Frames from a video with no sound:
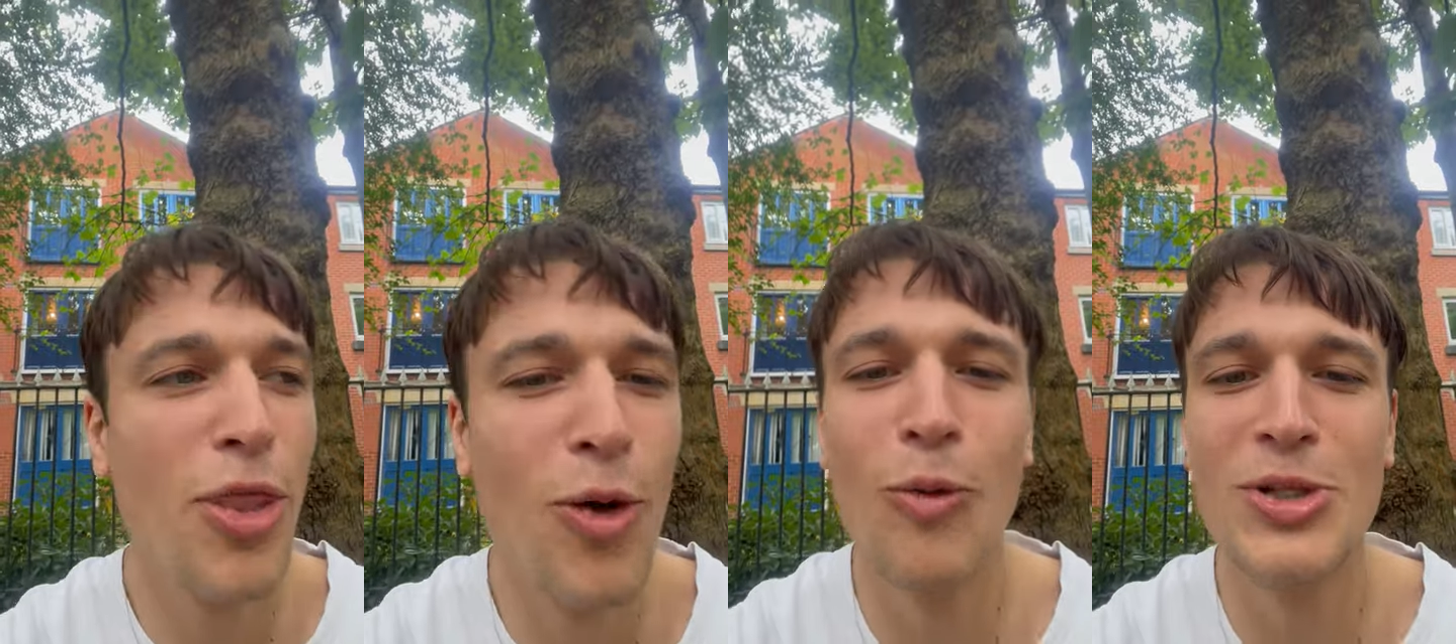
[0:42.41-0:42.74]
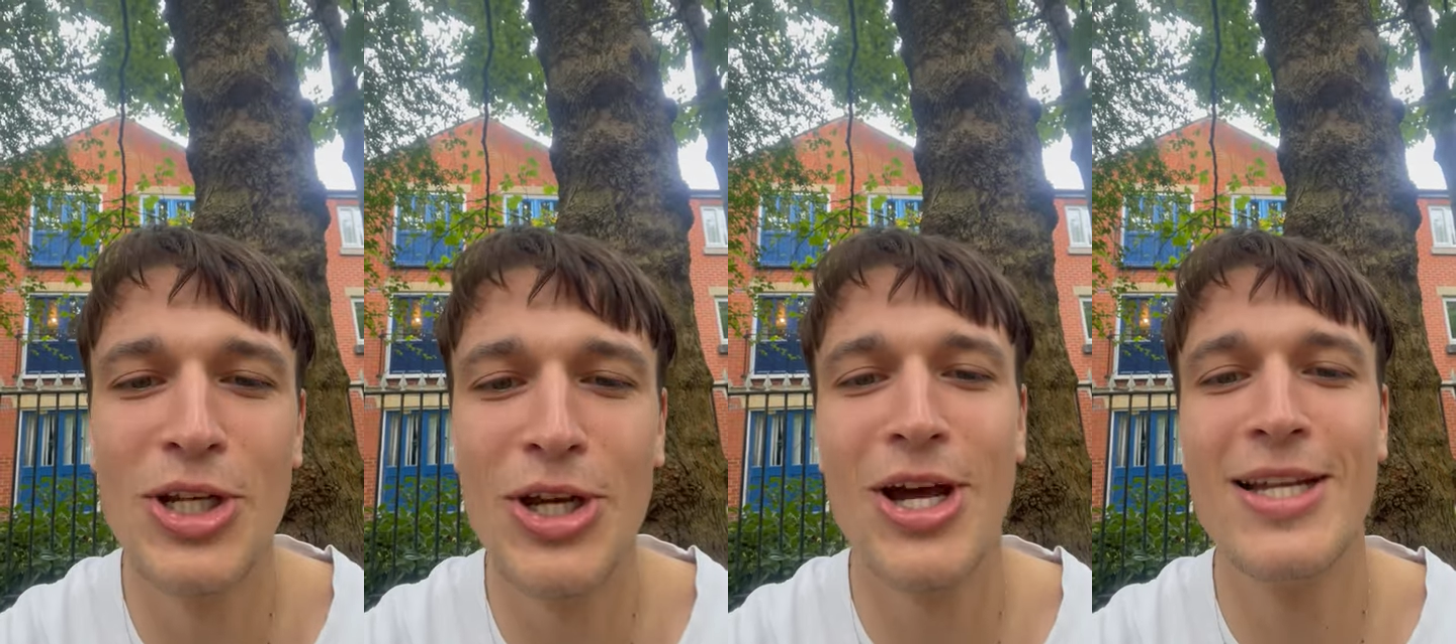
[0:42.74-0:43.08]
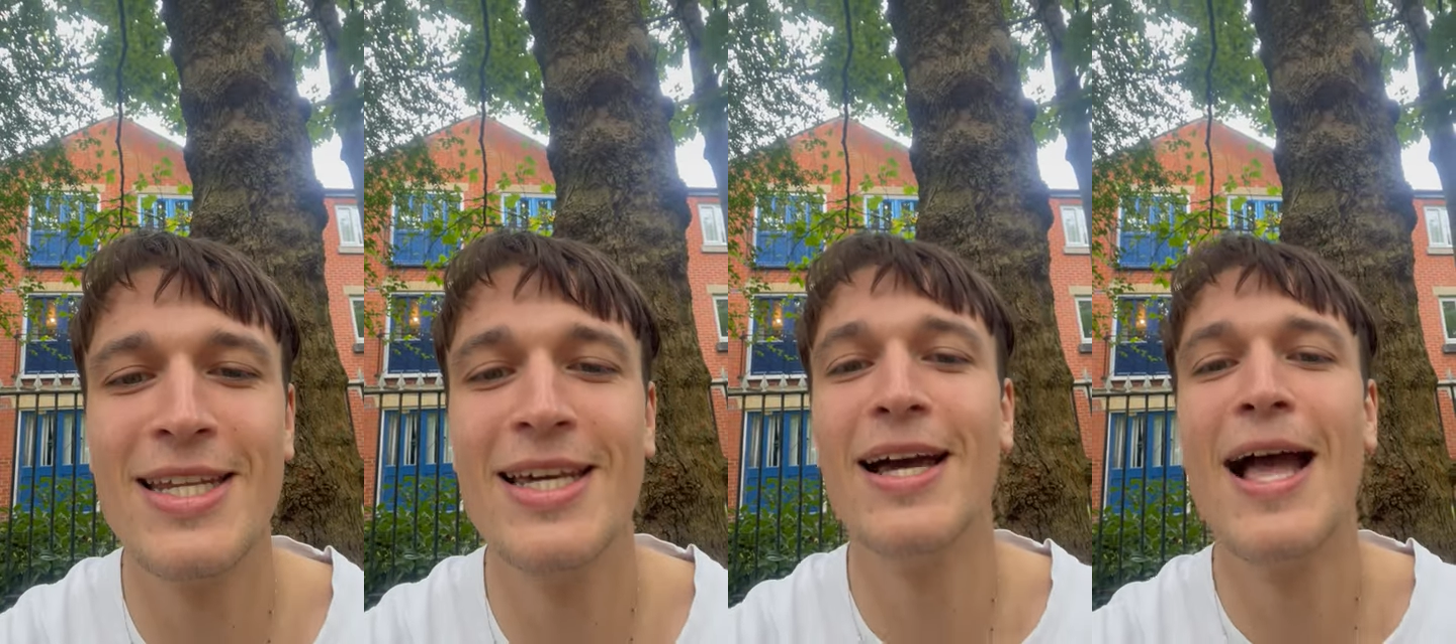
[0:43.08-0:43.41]
thought was a good
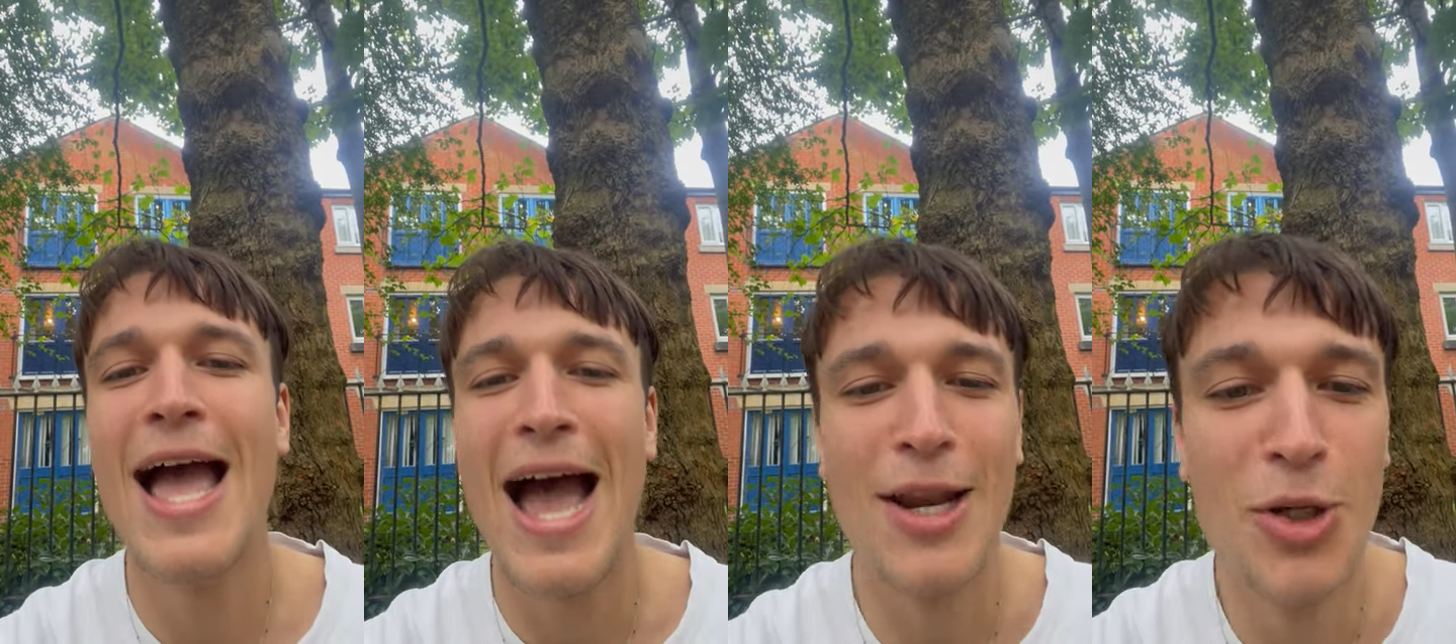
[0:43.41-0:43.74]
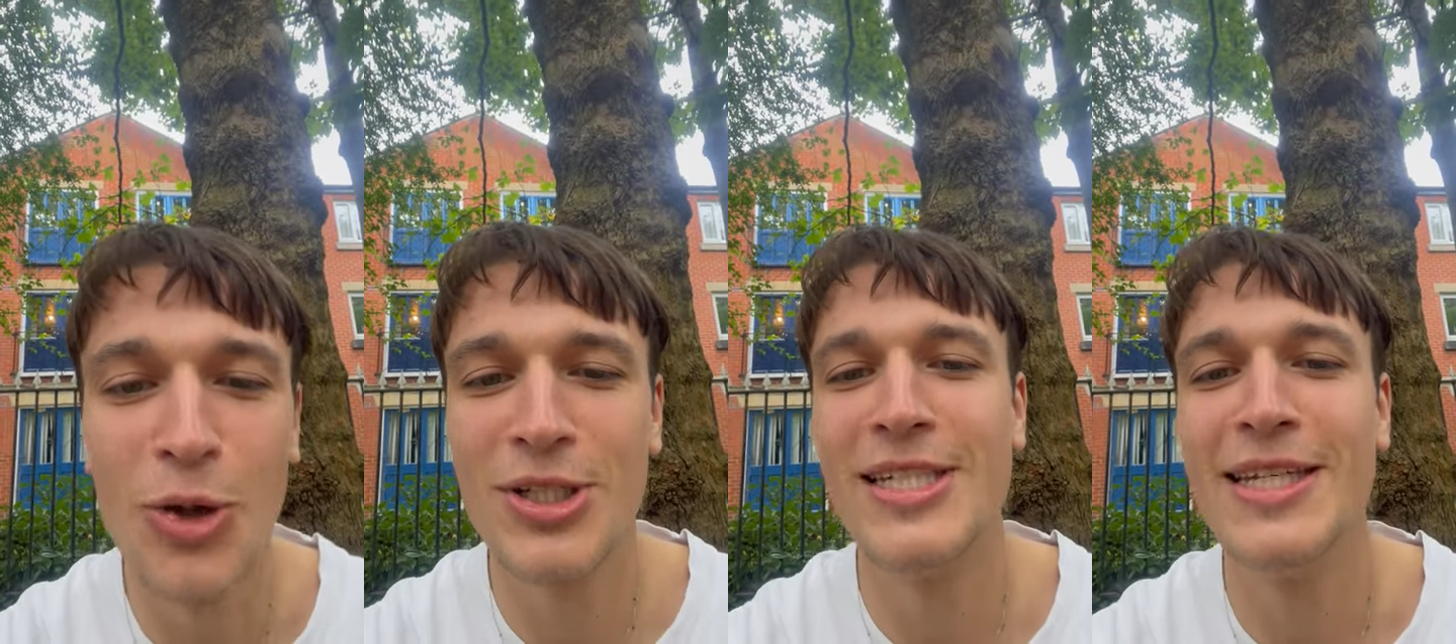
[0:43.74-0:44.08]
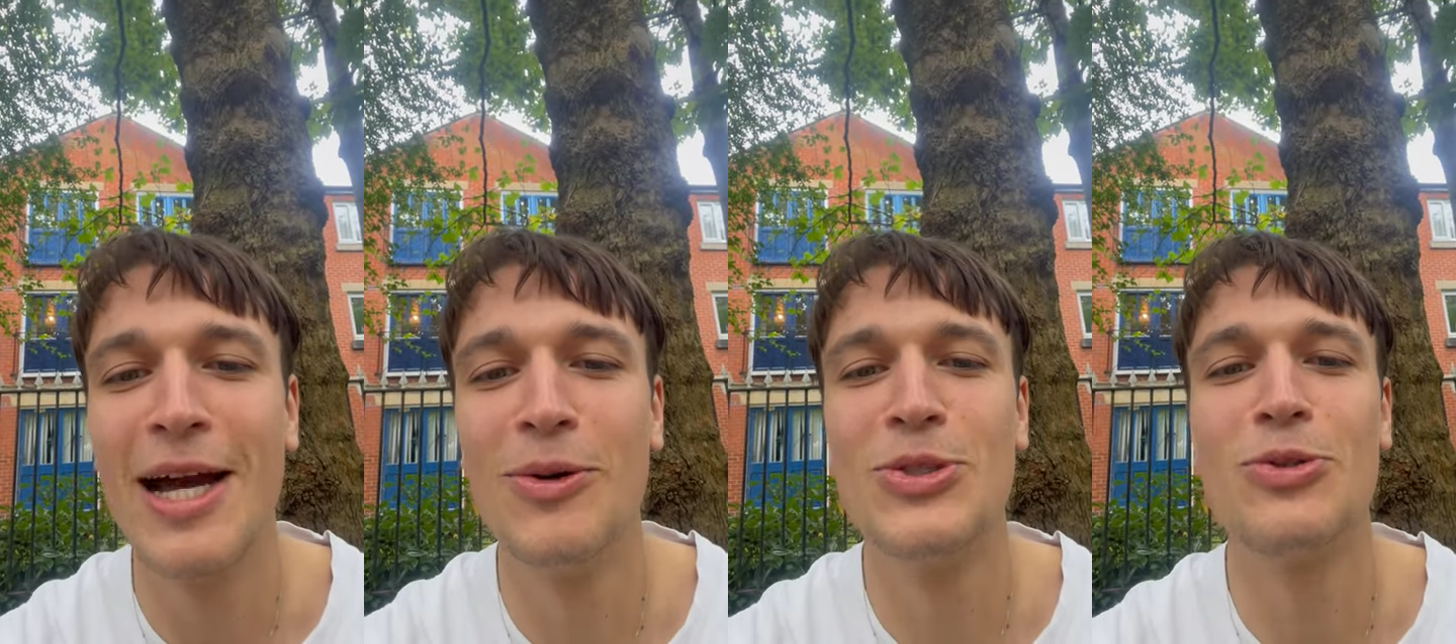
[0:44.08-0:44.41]
idea and knocked Seat
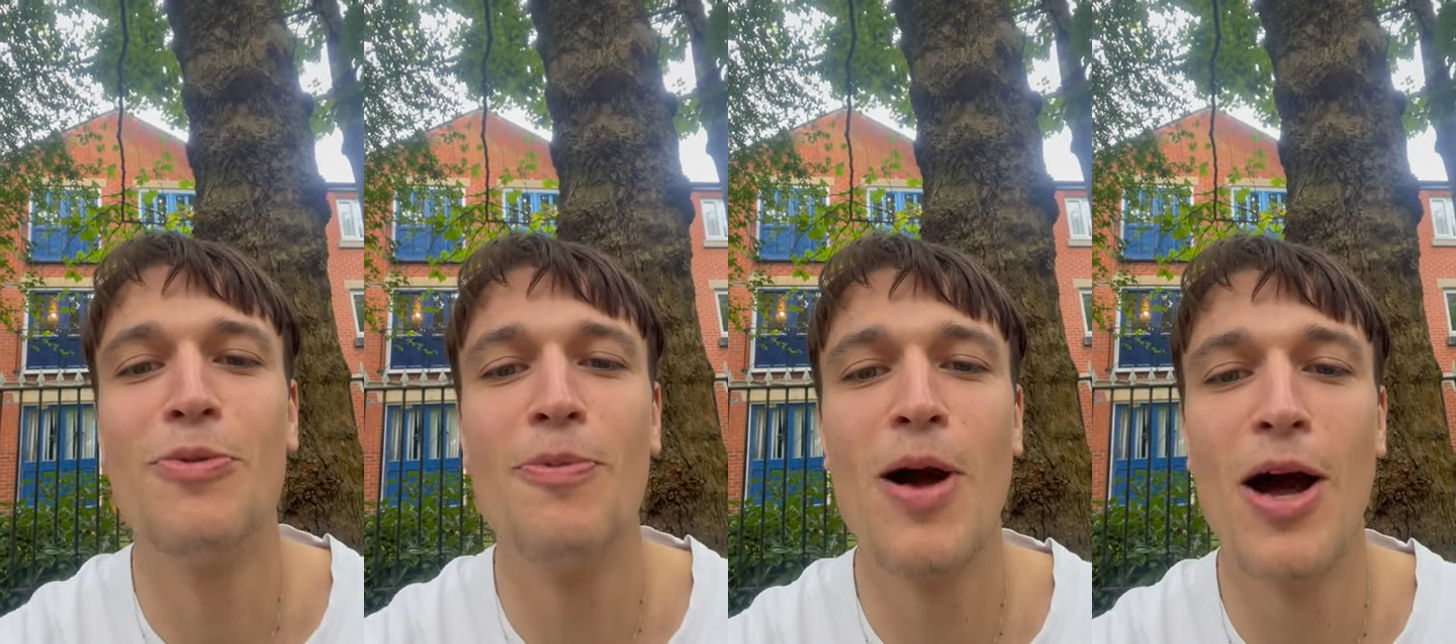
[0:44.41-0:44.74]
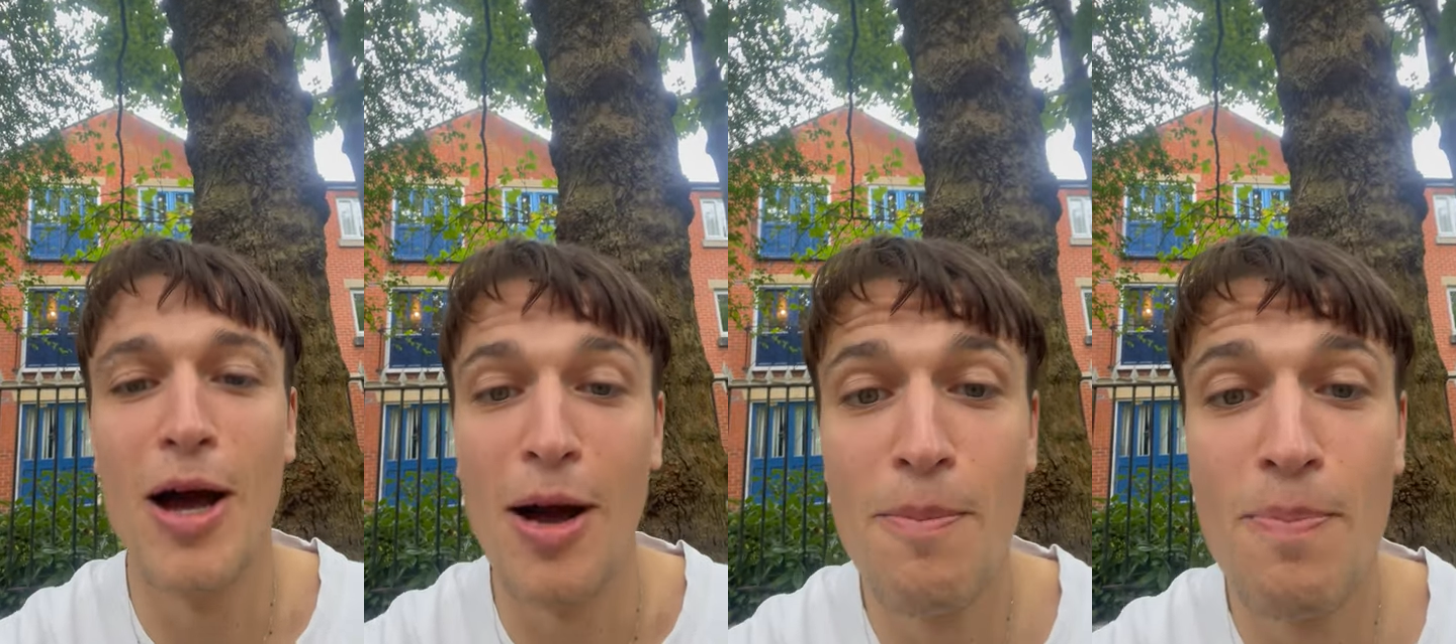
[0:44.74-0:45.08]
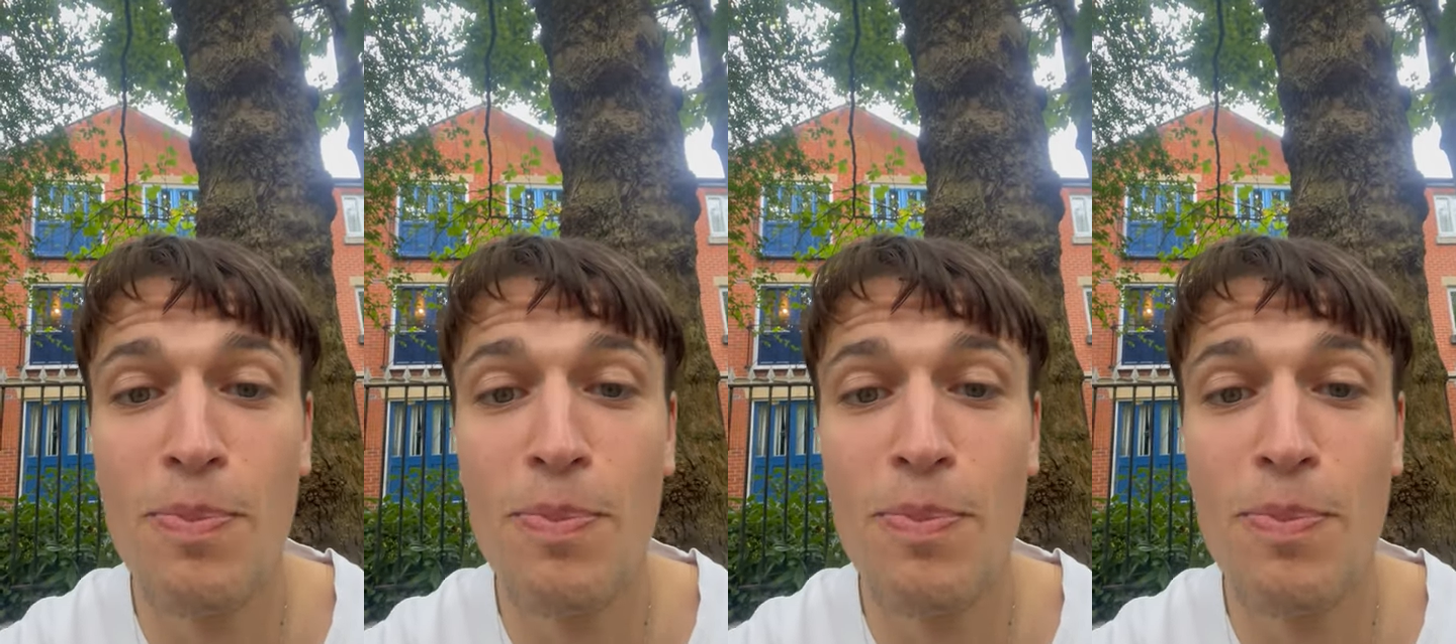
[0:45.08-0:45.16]
Council uh,